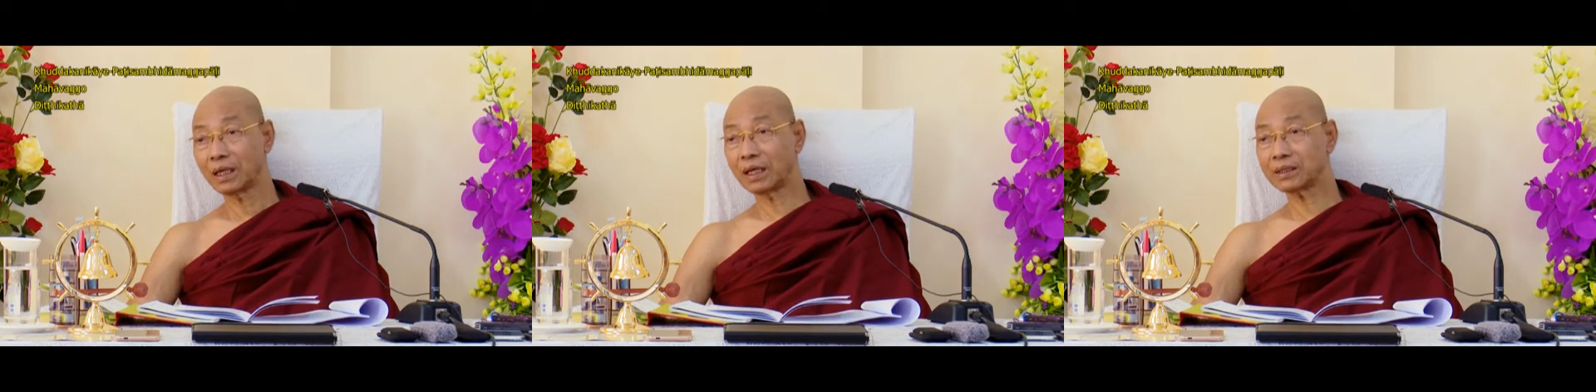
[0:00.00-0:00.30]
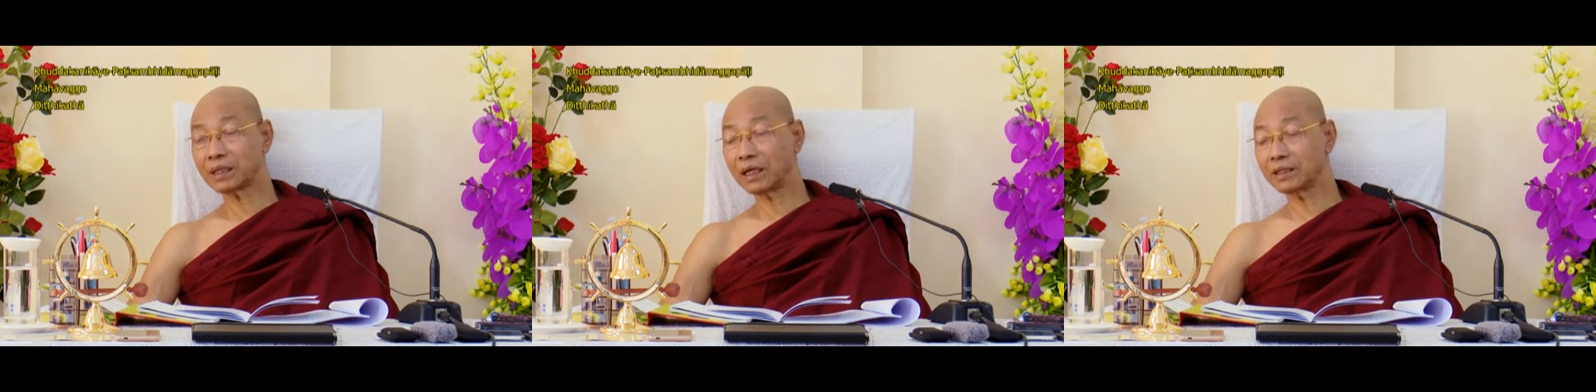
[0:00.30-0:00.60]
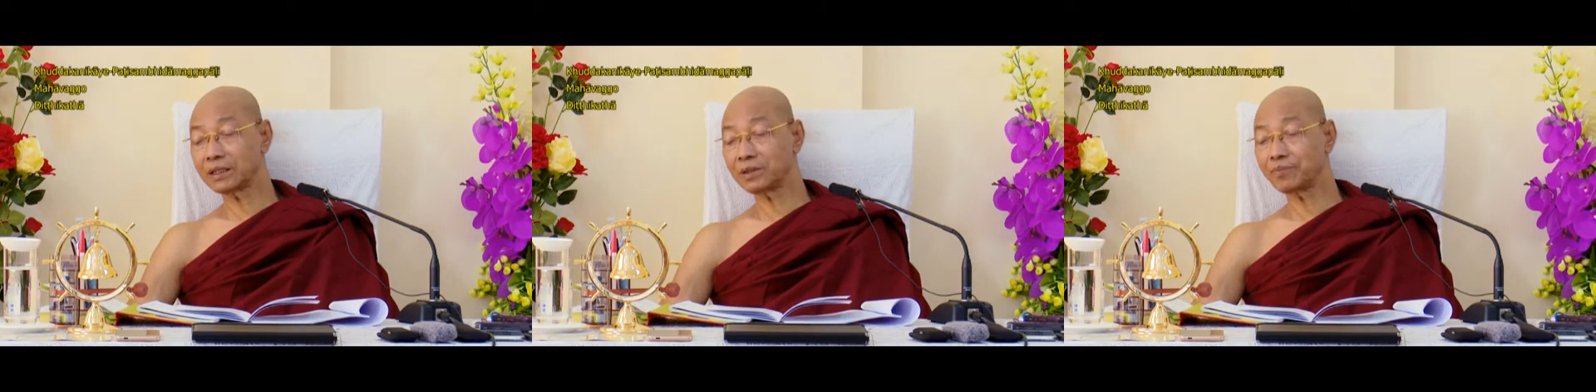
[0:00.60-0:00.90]

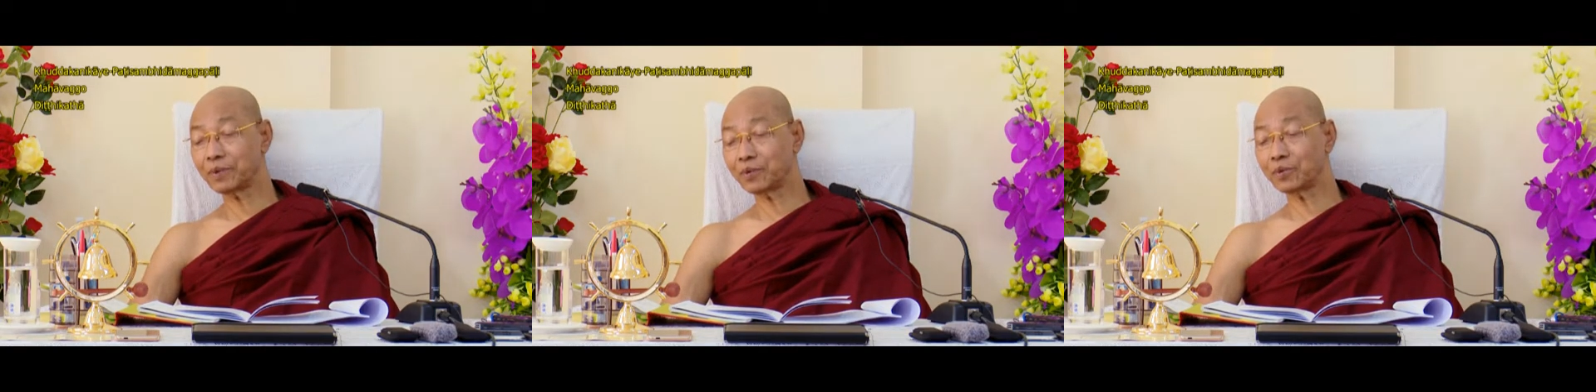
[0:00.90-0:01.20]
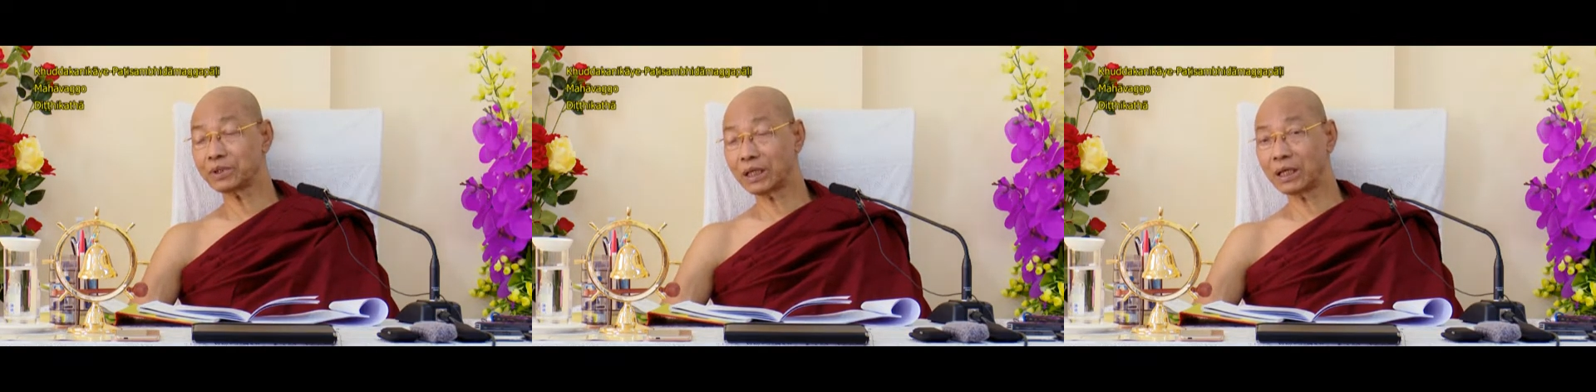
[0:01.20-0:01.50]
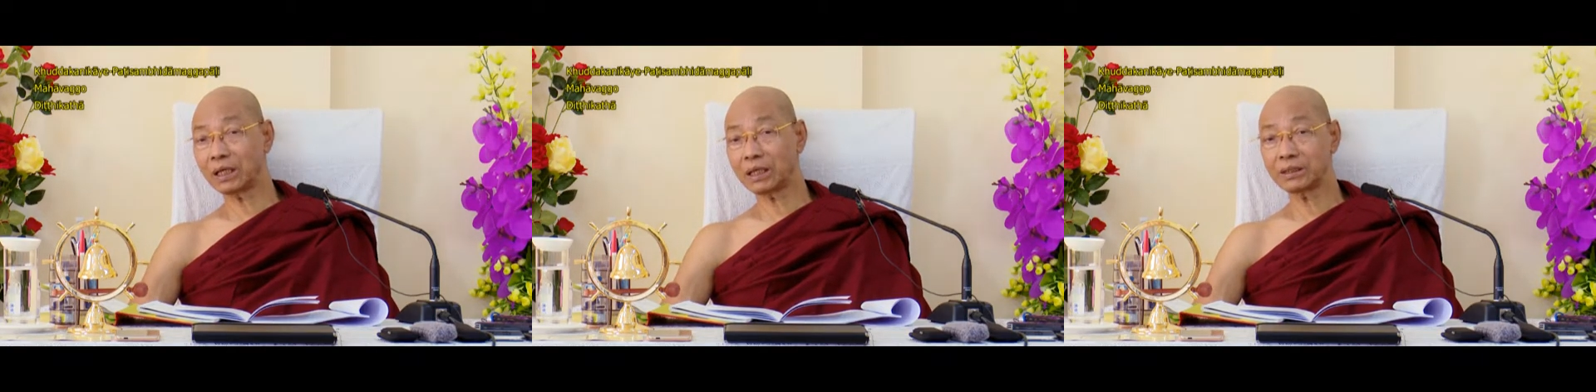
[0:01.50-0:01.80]
Asari
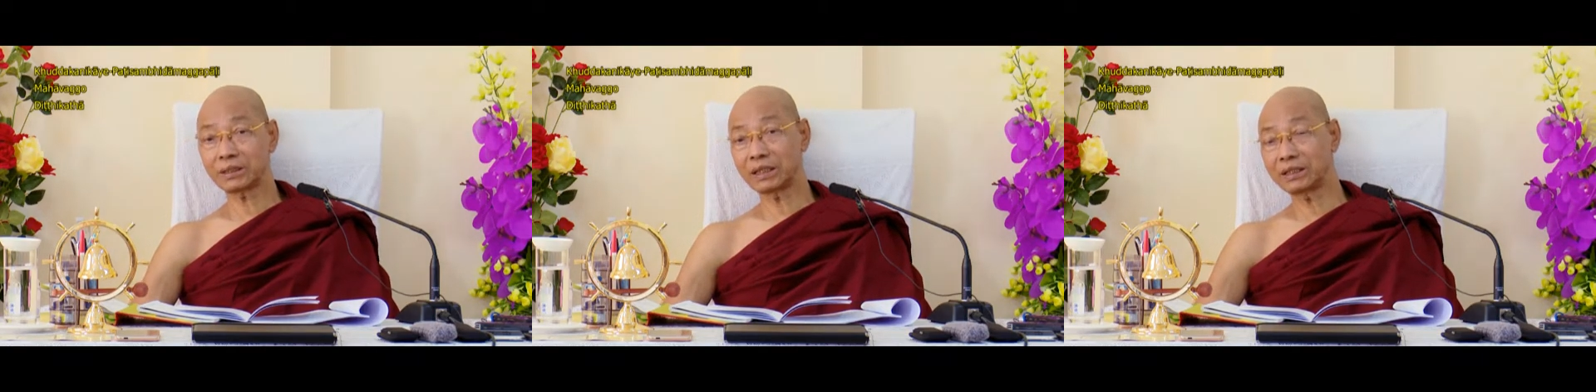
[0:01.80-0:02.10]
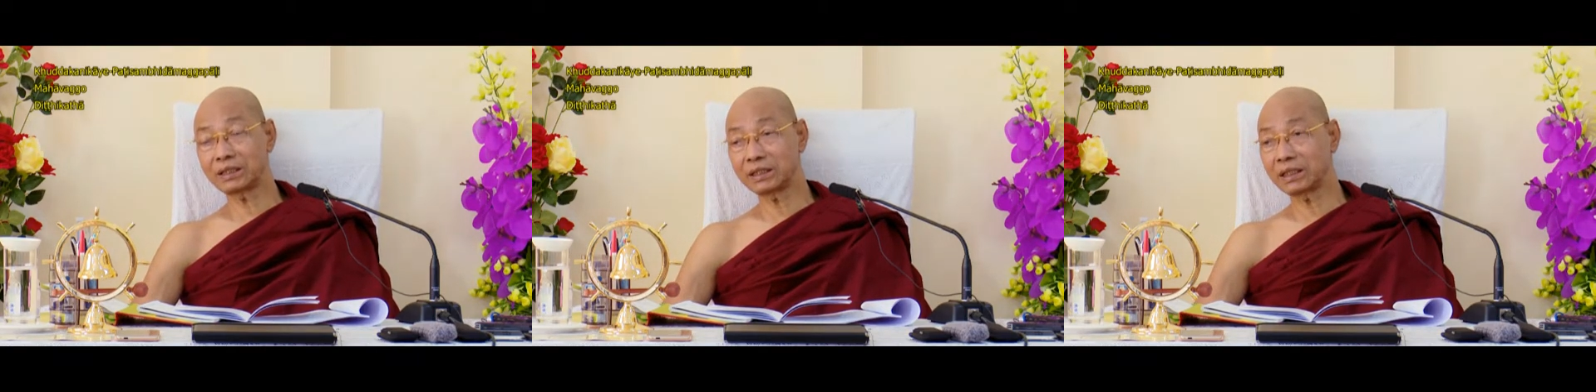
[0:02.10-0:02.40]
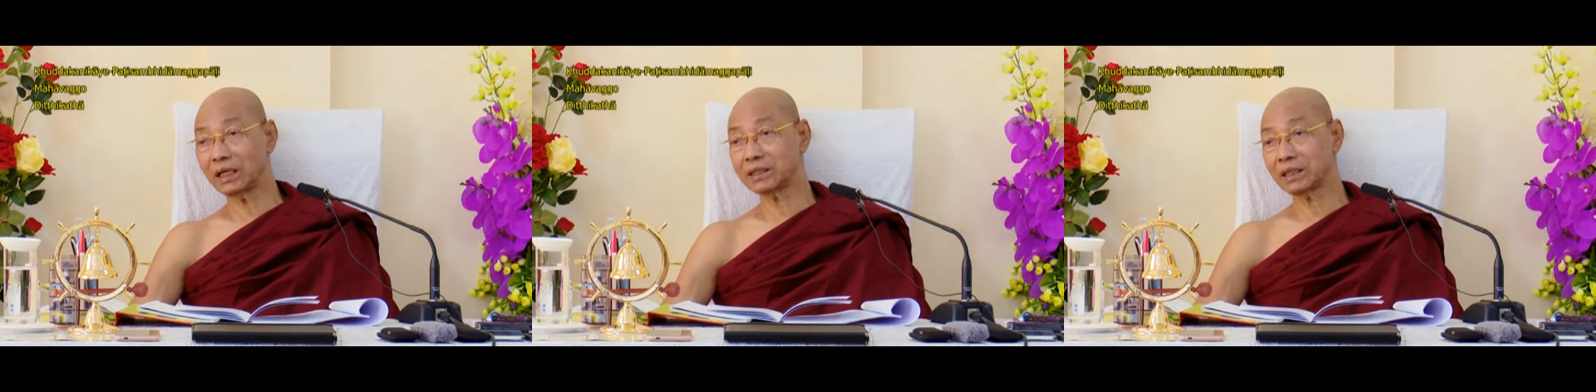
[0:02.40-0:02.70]
pagota deity
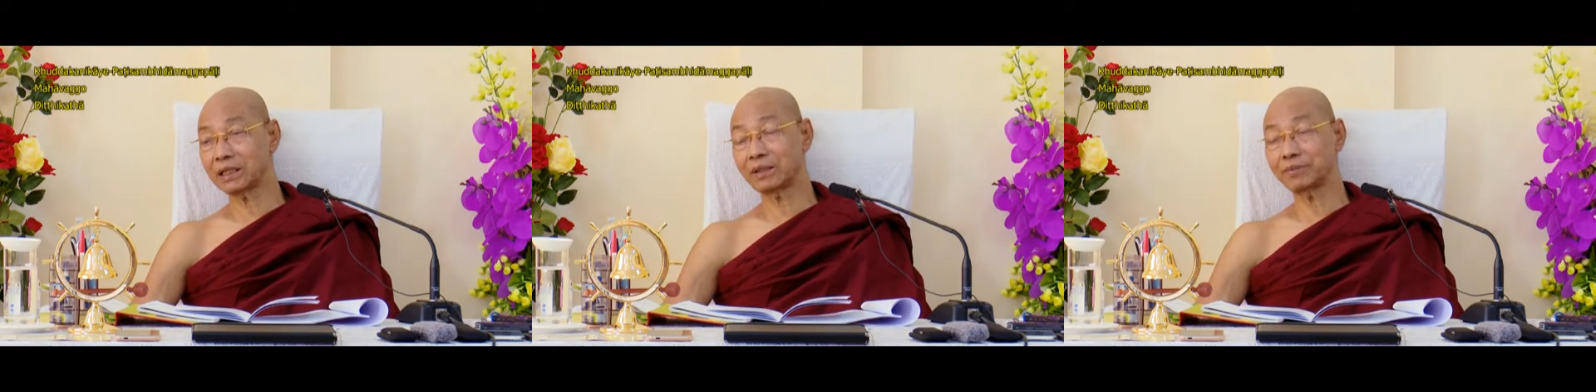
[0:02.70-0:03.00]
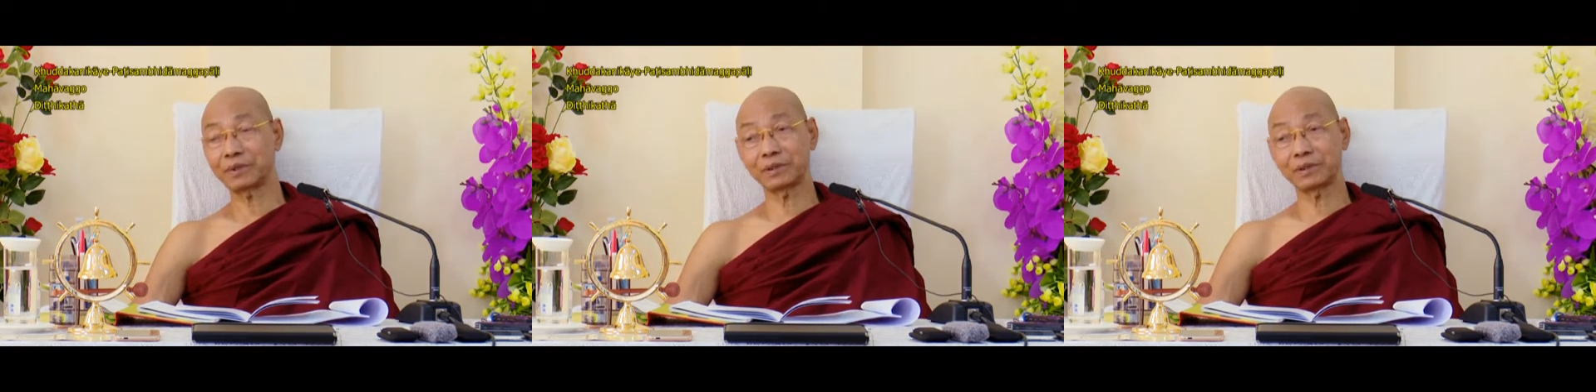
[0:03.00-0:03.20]
asara